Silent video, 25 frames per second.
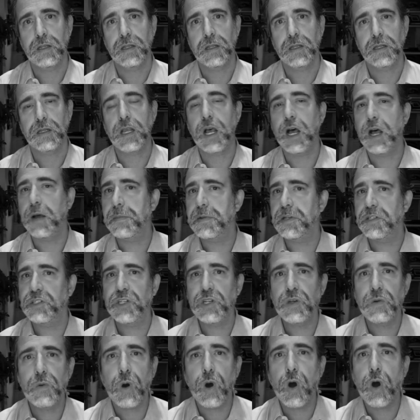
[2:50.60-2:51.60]
Come as
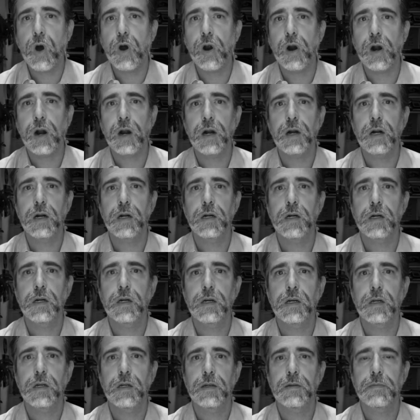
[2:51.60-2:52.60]
you are,
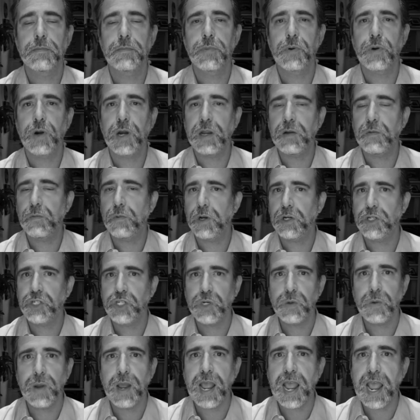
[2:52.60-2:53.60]
bring what you
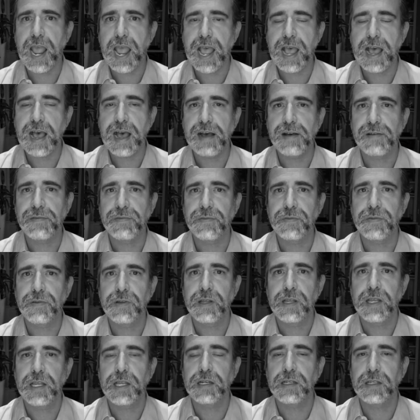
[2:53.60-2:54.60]
have,
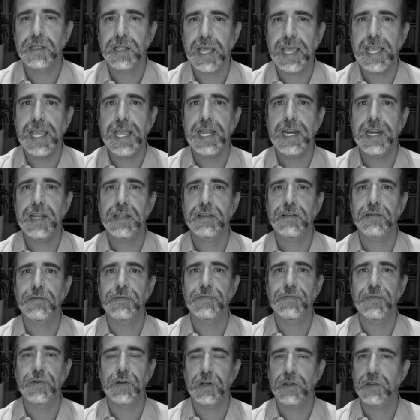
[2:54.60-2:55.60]
and lay it at the
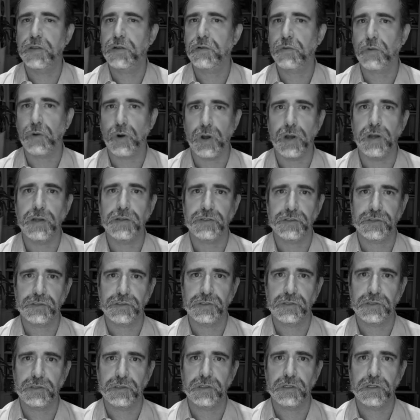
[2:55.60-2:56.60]
foot of the cross.
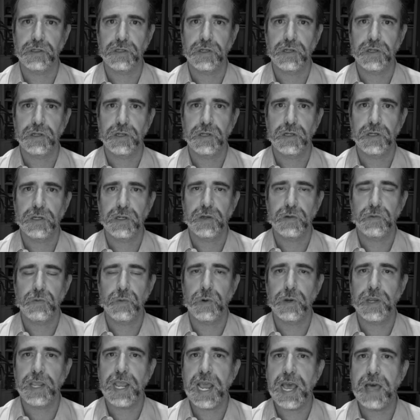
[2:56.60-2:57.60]
We'll
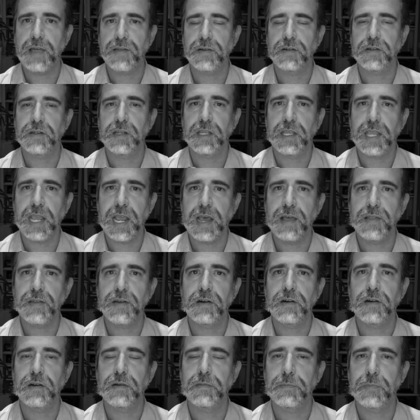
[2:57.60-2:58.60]
gather
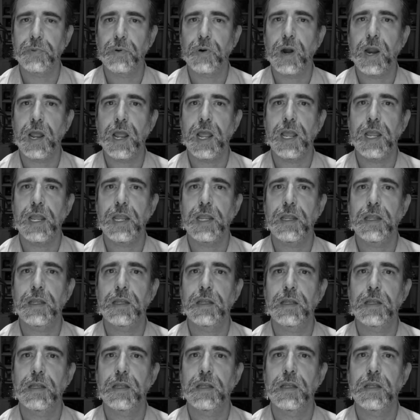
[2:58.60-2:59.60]
together and pray
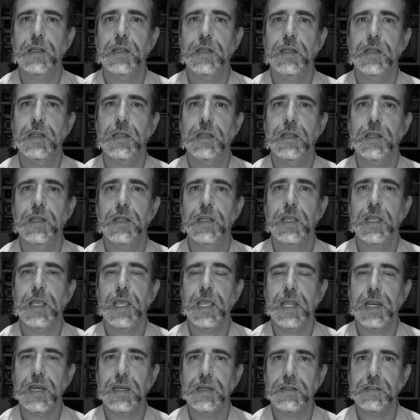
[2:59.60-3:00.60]

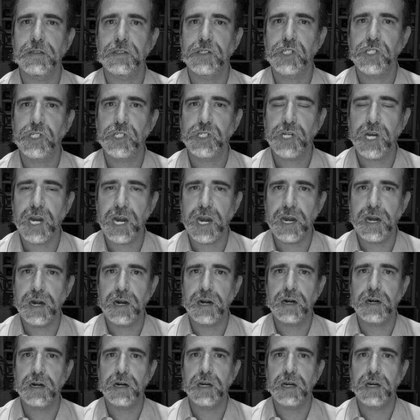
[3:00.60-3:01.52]
and share